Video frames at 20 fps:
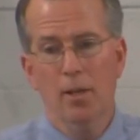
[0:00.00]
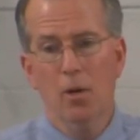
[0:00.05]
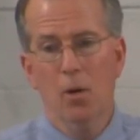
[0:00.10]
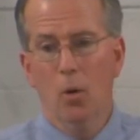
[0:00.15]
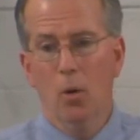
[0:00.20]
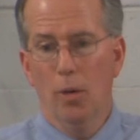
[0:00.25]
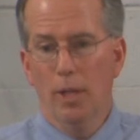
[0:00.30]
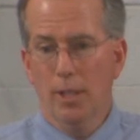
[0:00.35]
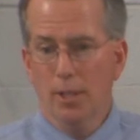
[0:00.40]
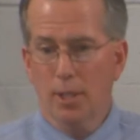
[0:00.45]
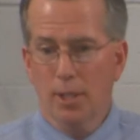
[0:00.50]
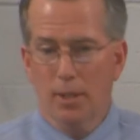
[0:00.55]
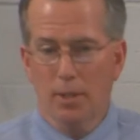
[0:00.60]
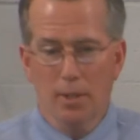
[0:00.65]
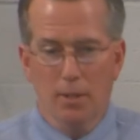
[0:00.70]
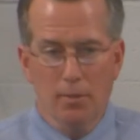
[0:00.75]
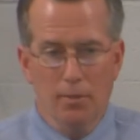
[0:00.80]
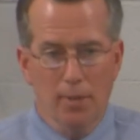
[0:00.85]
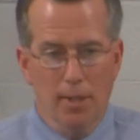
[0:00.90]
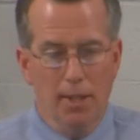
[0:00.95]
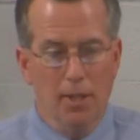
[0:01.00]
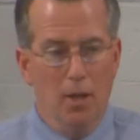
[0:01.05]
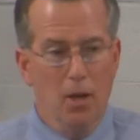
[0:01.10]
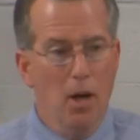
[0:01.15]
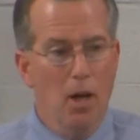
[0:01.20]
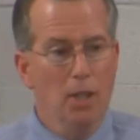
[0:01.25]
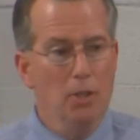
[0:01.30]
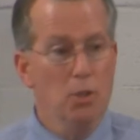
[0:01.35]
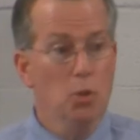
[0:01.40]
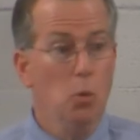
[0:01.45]
Or is it that
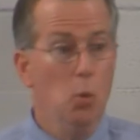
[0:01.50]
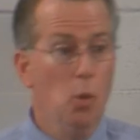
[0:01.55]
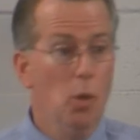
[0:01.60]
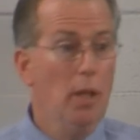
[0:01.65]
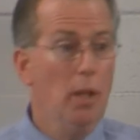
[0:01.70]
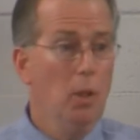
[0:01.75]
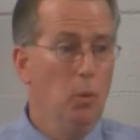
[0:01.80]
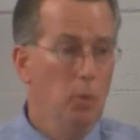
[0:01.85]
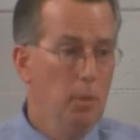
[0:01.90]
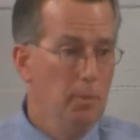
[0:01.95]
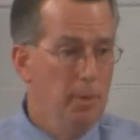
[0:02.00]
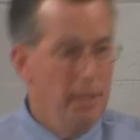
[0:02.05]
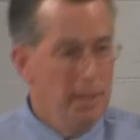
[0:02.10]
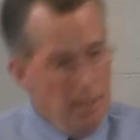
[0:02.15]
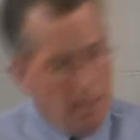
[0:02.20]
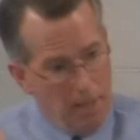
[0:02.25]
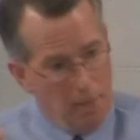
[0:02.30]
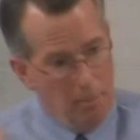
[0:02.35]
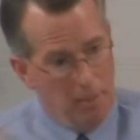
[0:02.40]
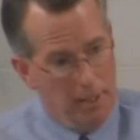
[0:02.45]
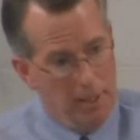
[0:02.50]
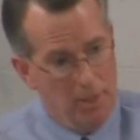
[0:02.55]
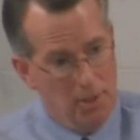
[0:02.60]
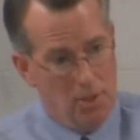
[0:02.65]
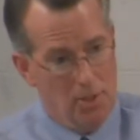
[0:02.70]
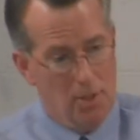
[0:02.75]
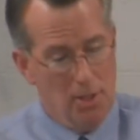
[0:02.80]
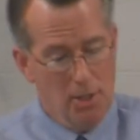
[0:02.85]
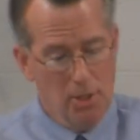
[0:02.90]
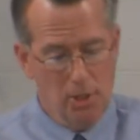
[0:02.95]
God's will would be done
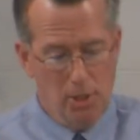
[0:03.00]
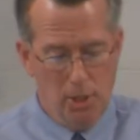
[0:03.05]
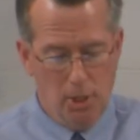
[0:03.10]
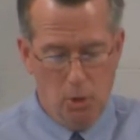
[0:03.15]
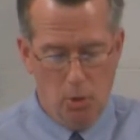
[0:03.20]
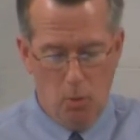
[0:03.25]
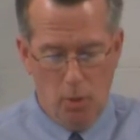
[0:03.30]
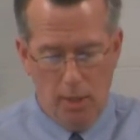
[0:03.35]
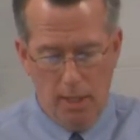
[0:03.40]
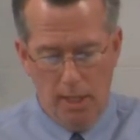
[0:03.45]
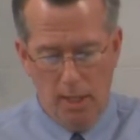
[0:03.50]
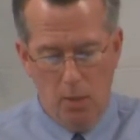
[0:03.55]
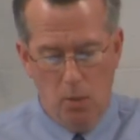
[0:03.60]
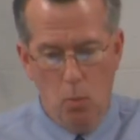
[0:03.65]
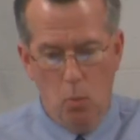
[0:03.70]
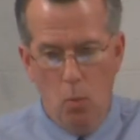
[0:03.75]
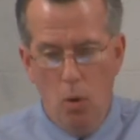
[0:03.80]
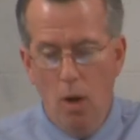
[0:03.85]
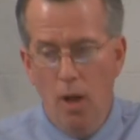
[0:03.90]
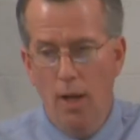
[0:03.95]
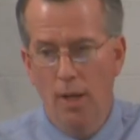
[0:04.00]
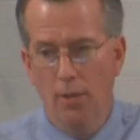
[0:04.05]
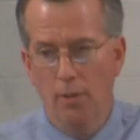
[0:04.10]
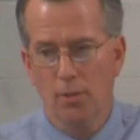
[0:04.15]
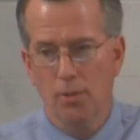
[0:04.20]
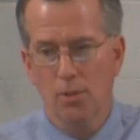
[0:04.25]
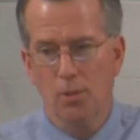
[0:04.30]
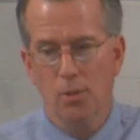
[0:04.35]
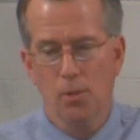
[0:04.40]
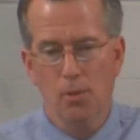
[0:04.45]
because this is what He
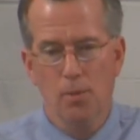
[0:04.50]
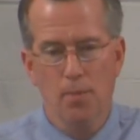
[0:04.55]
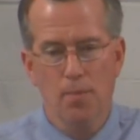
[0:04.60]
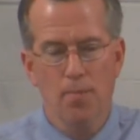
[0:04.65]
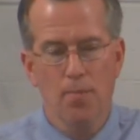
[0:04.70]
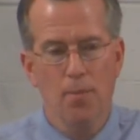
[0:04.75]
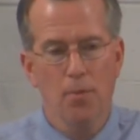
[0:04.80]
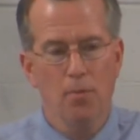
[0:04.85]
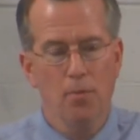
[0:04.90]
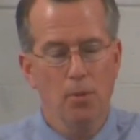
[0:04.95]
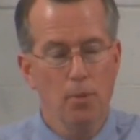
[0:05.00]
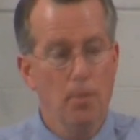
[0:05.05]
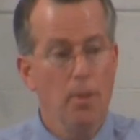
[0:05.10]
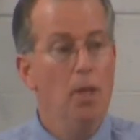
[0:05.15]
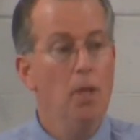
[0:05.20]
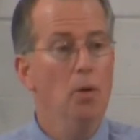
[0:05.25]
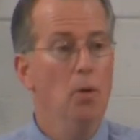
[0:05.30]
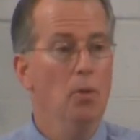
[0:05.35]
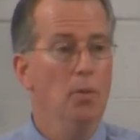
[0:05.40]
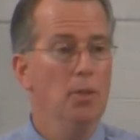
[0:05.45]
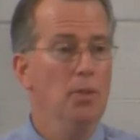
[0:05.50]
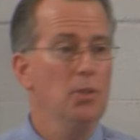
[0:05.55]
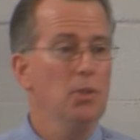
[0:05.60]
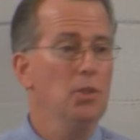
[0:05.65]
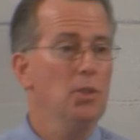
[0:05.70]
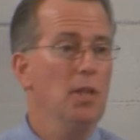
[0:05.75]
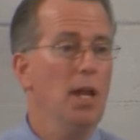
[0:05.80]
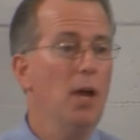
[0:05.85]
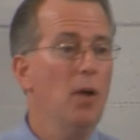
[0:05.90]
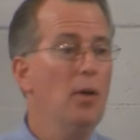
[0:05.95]
wants from you? This
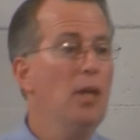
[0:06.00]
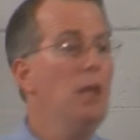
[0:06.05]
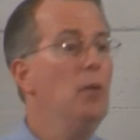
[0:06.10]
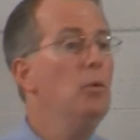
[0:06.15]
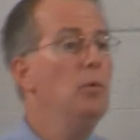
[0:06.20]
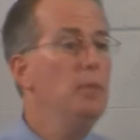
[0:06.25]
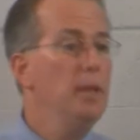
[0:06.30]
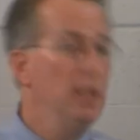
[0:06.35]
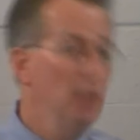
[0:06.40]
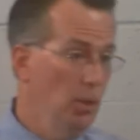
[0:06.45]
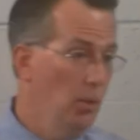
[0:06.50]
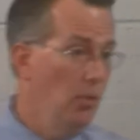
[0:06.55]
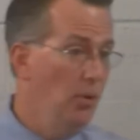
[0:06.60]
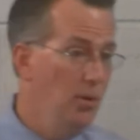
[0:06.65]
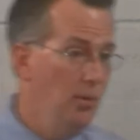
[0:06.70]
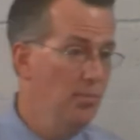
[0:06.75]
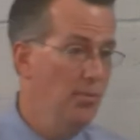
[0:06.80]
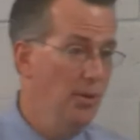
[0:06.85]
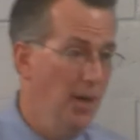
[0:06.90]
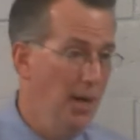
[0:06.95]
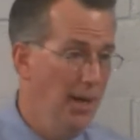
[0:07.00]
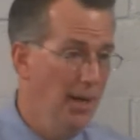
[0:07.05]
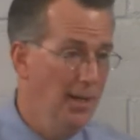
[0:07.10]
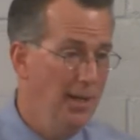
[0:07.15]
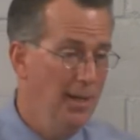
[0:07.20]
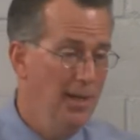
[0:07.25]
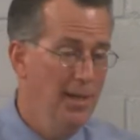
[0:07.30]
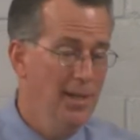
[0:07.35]
is how He would be glorified.